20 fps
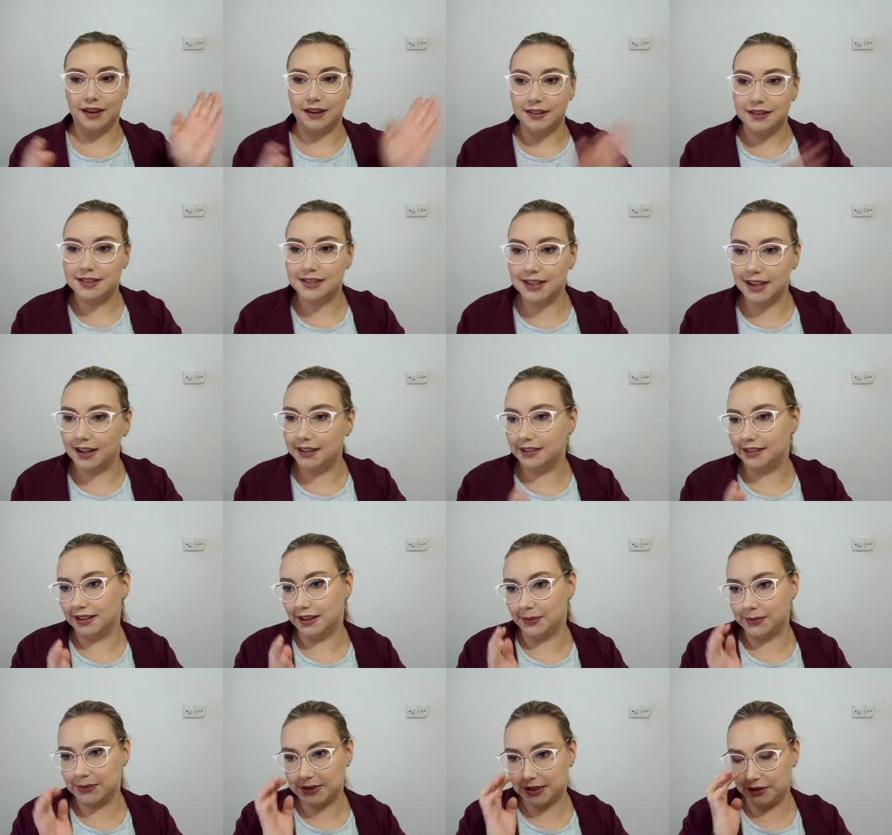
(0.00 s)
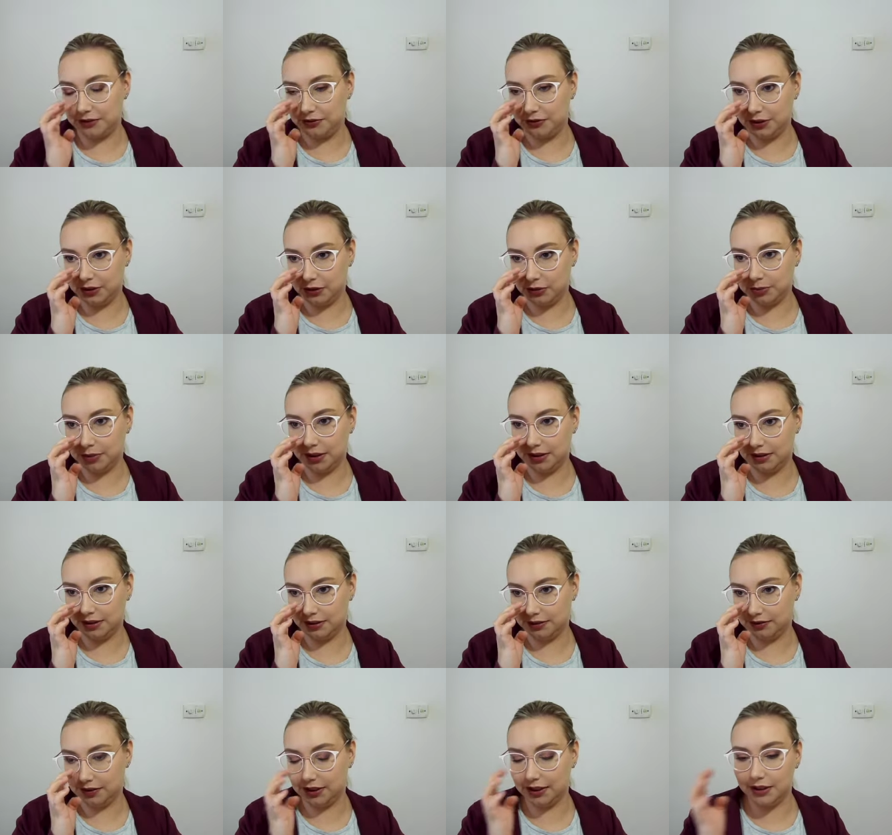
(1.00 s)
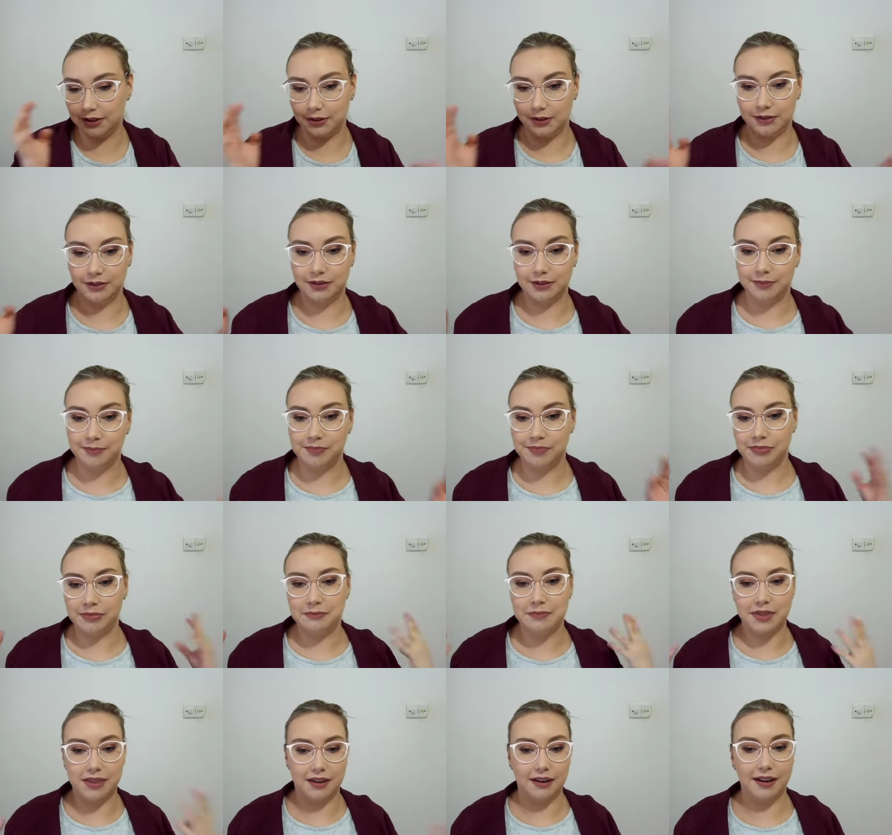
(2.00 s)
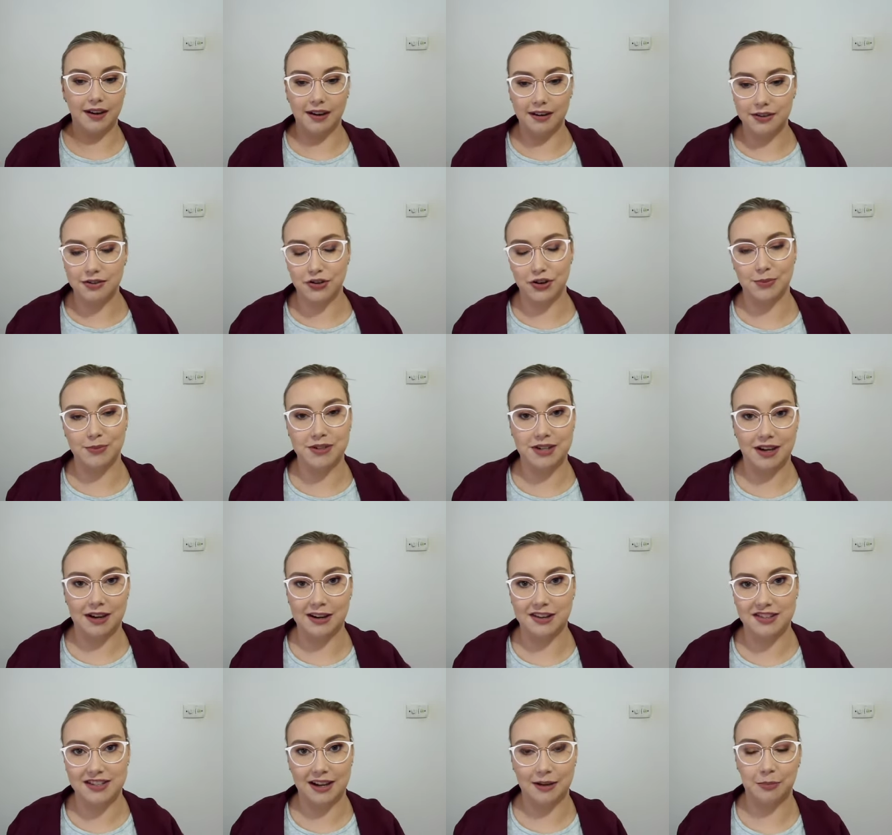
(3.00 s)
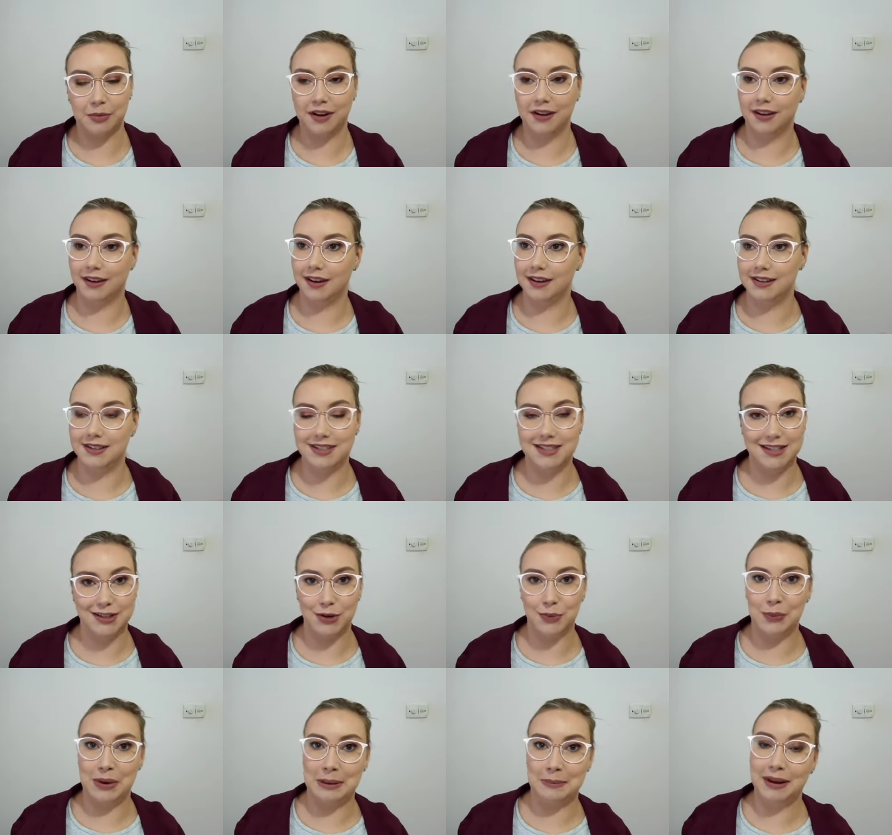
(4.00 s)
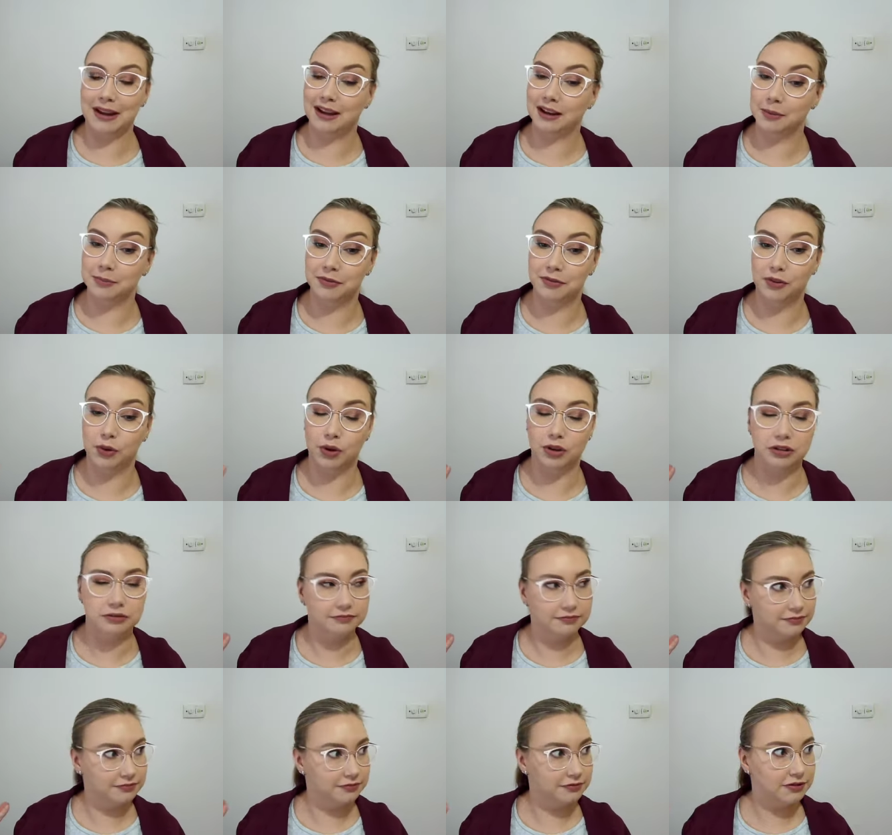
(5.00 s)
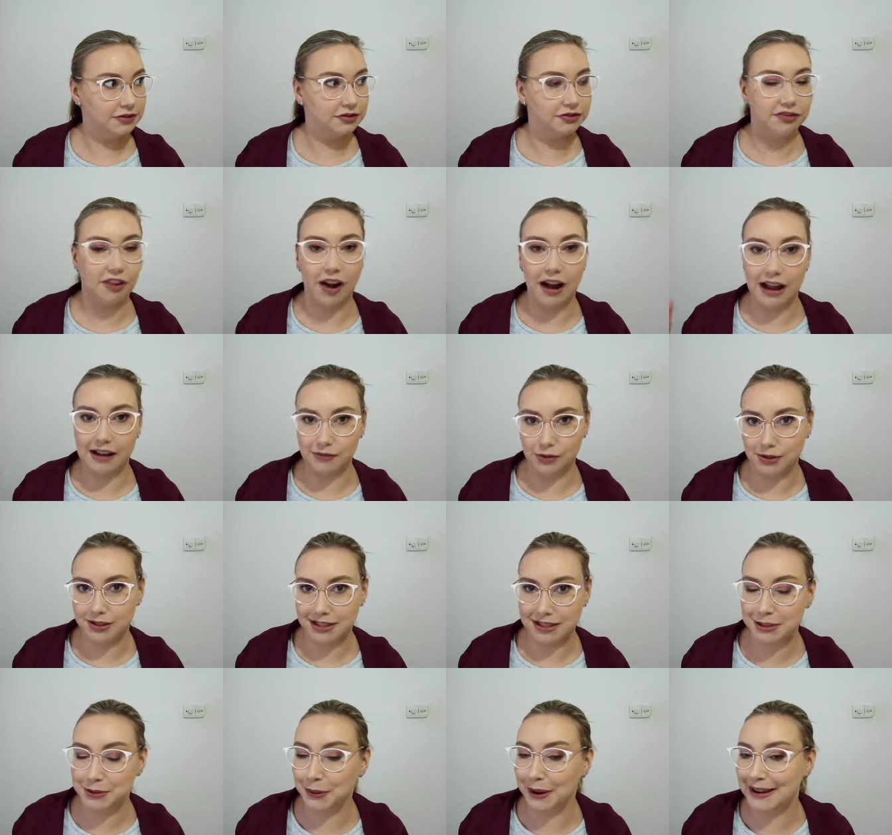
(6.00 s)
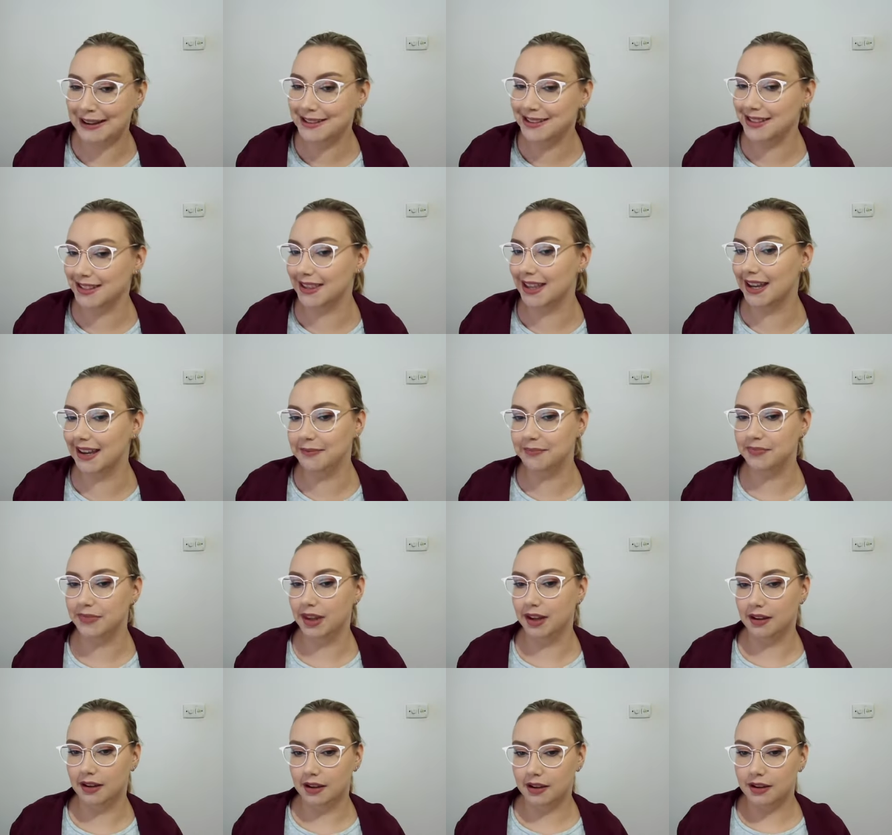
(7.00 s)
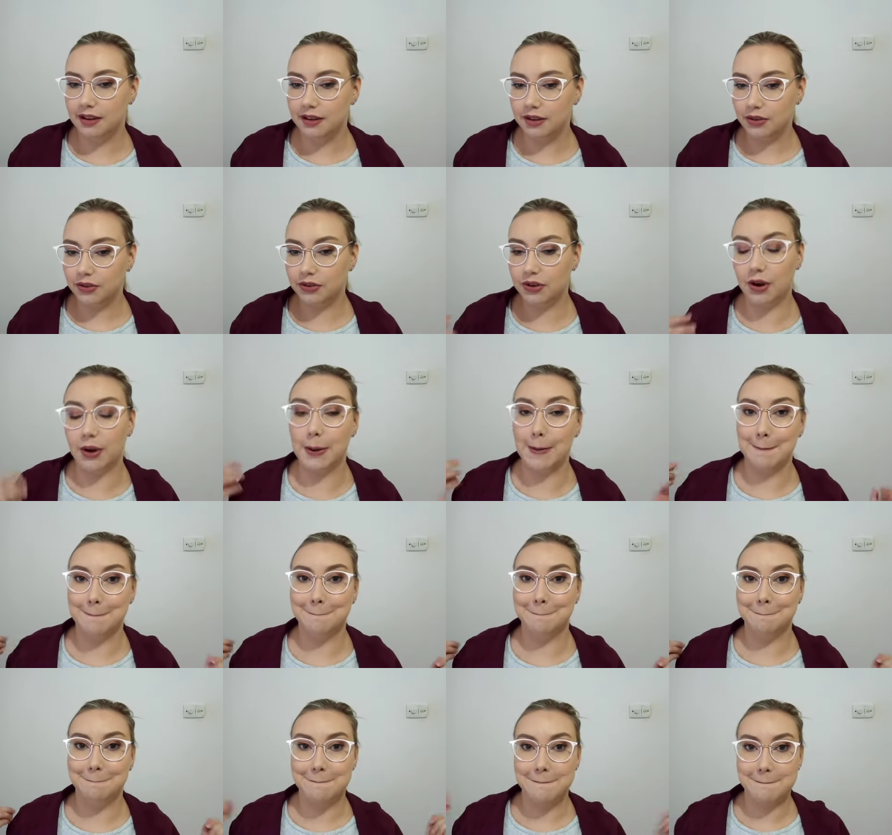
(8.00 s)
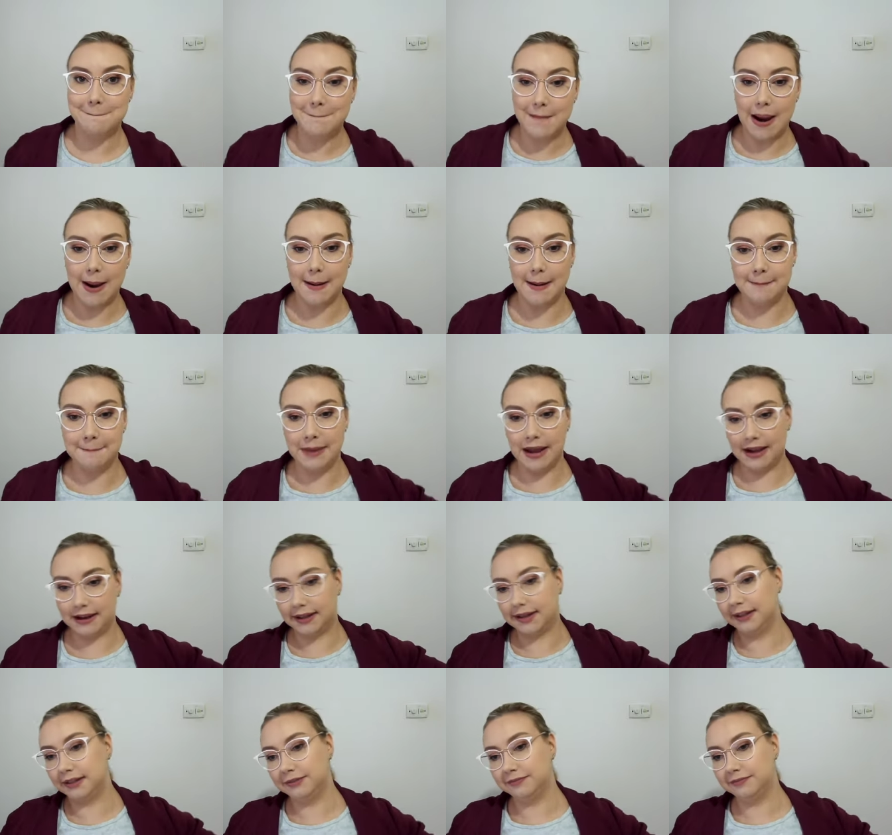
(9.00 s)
I said that I was going to film videos, but then I had a dermatitis outbreak and didn't wear makeup for 5 or 6 weeks in there. So I'm back,